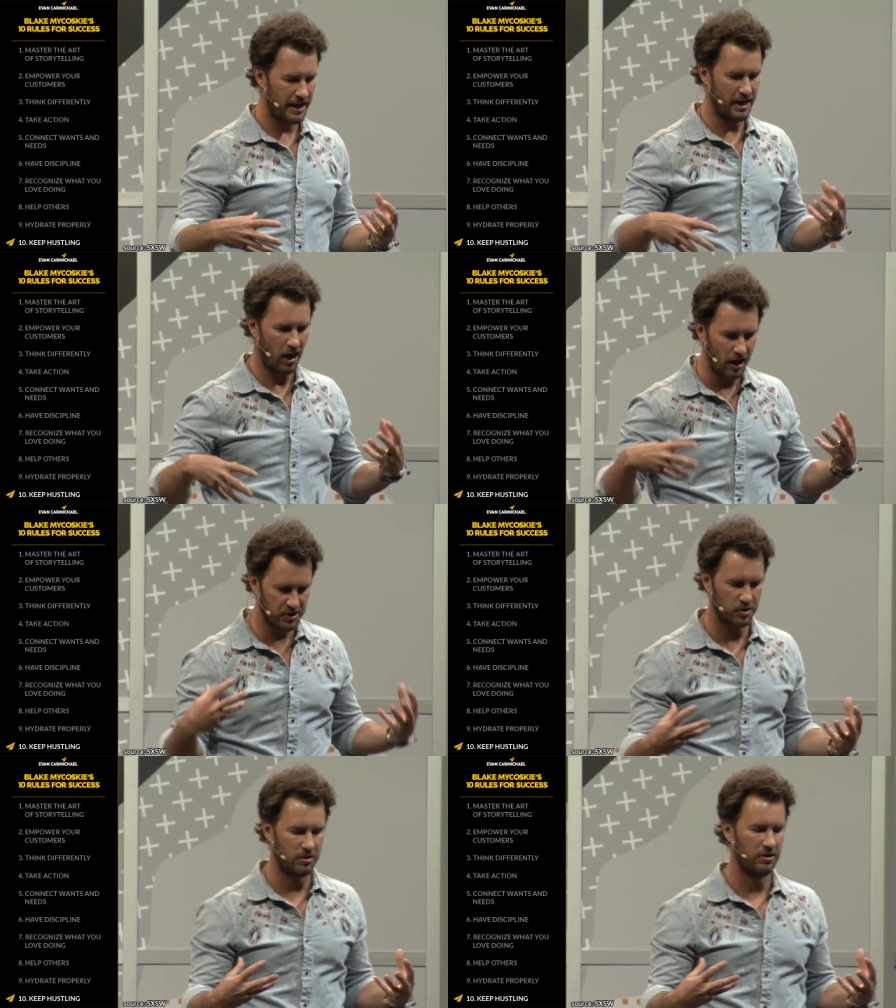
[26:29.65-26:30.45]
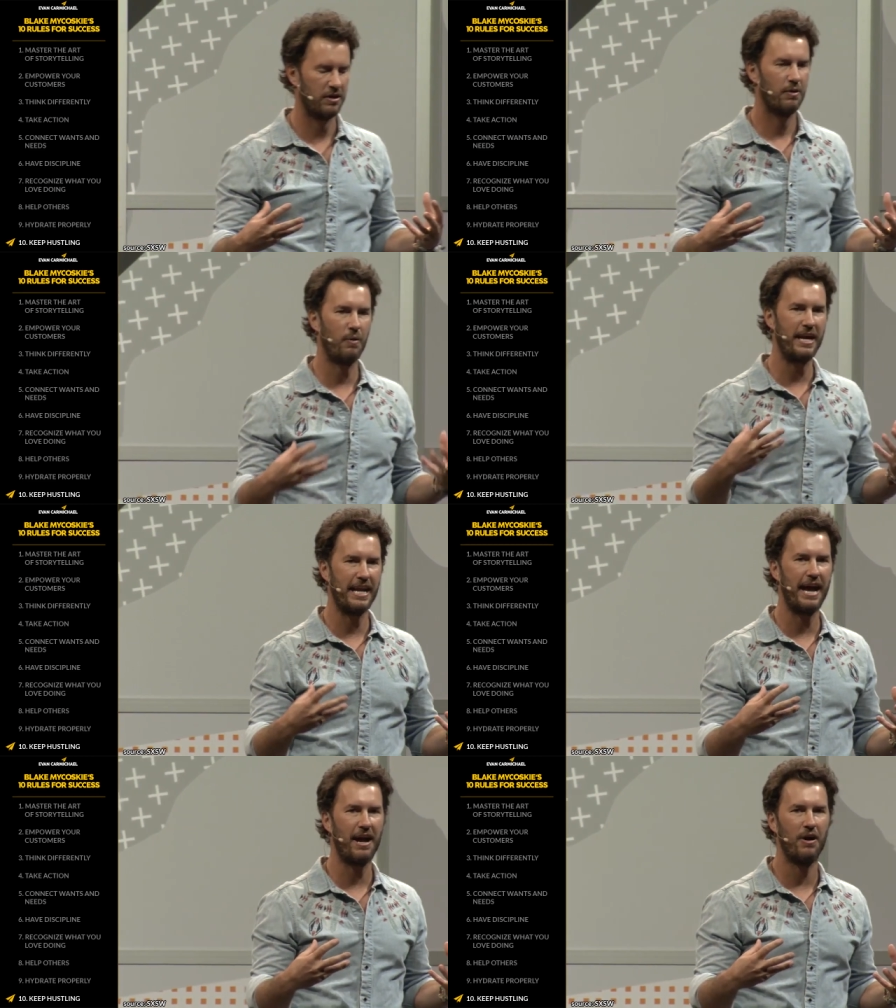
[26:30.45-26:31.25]
and hustle right
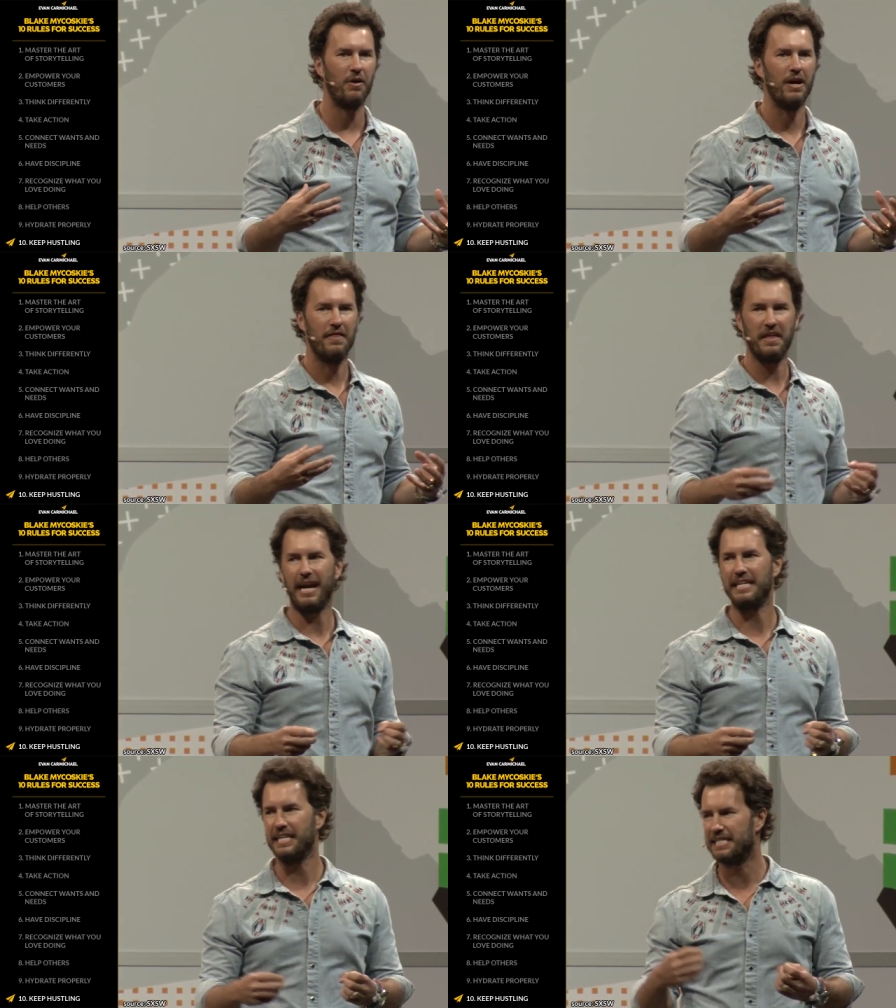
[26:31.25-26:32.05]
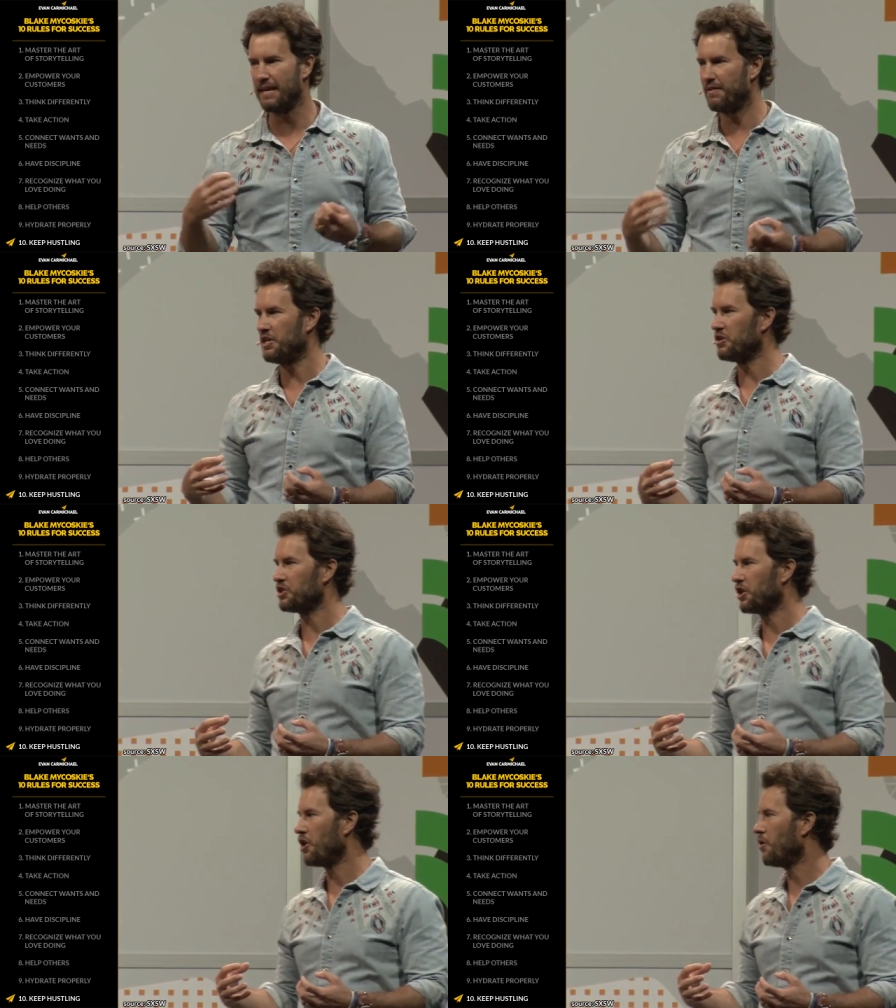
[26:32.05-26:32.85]
now that I did seven years
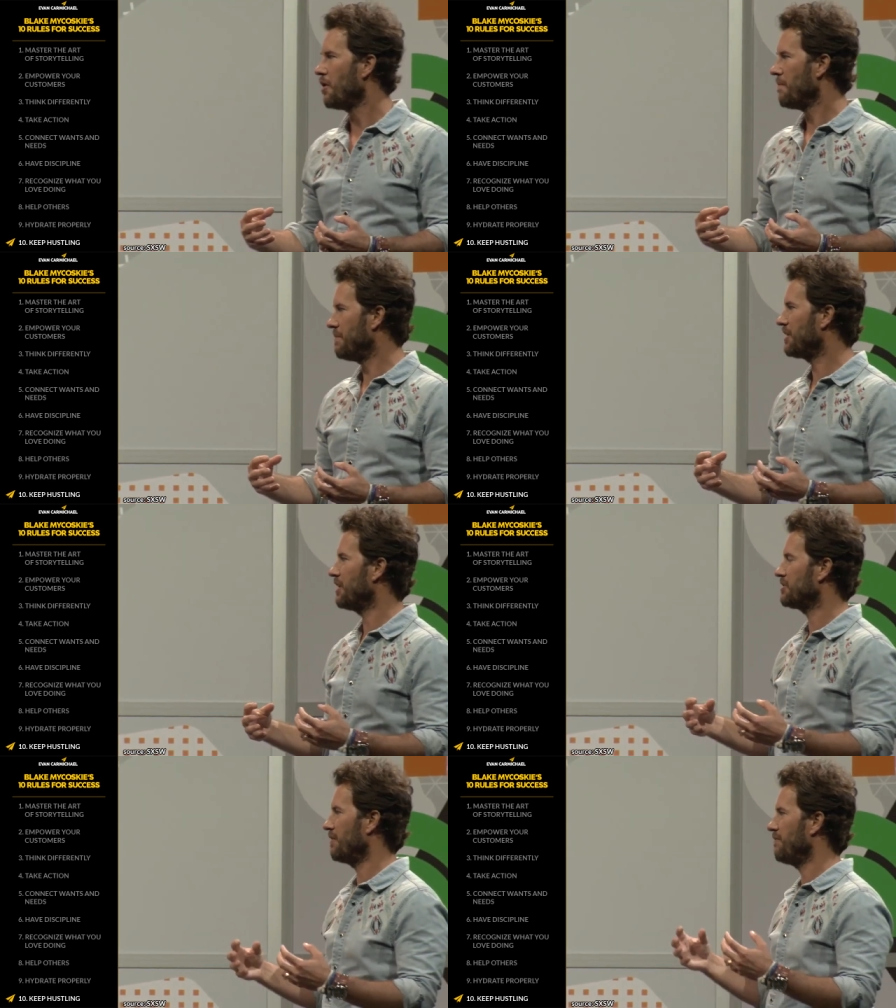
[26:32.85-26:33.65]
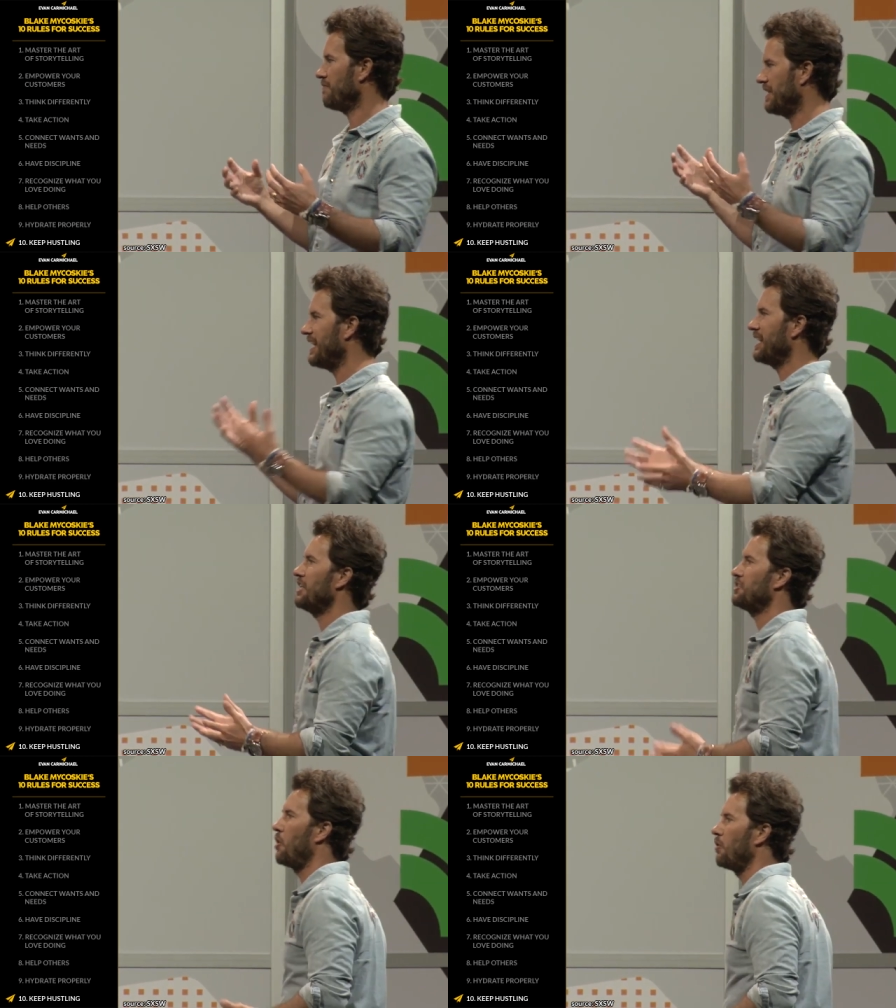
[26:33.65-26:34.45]
ago because of getting in
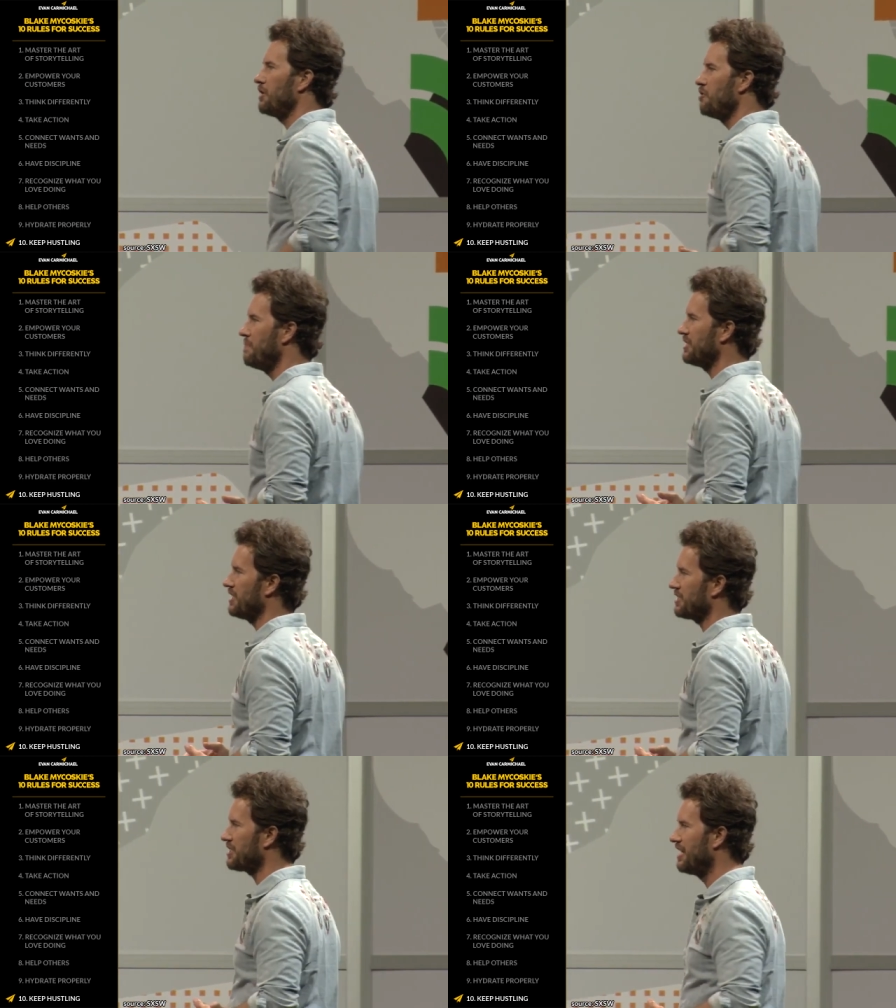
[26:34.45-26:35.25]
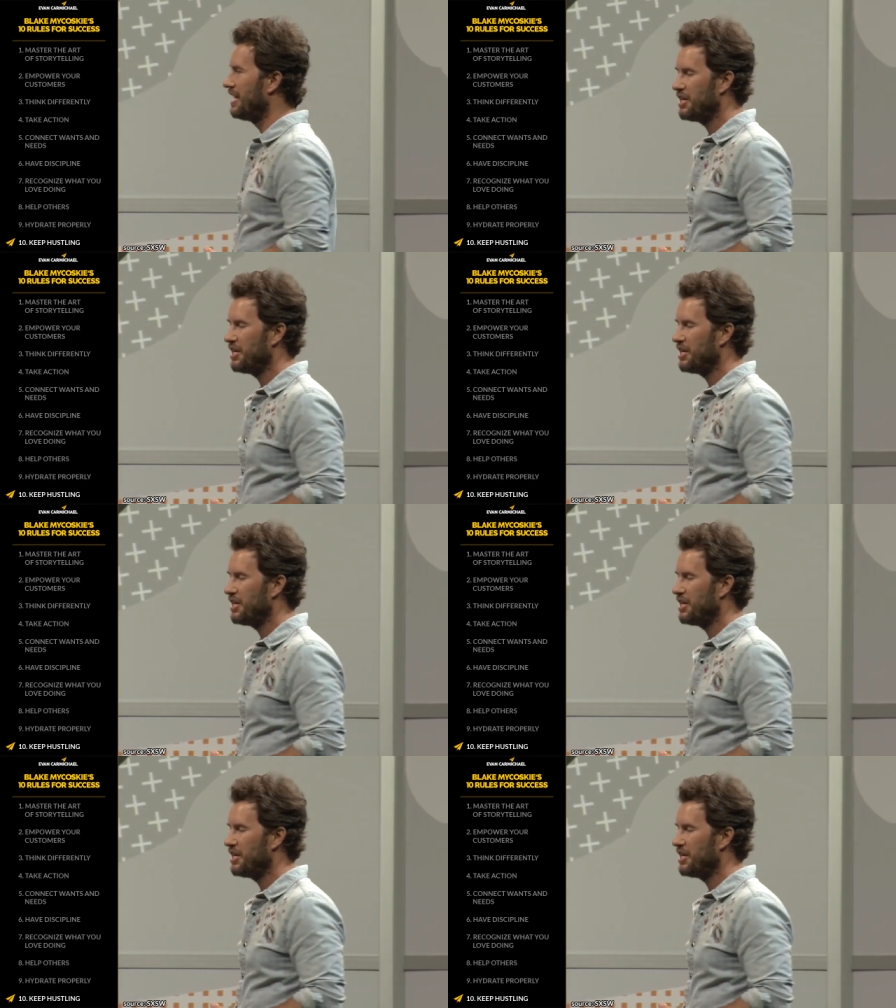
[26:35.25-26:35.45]
a totally new business.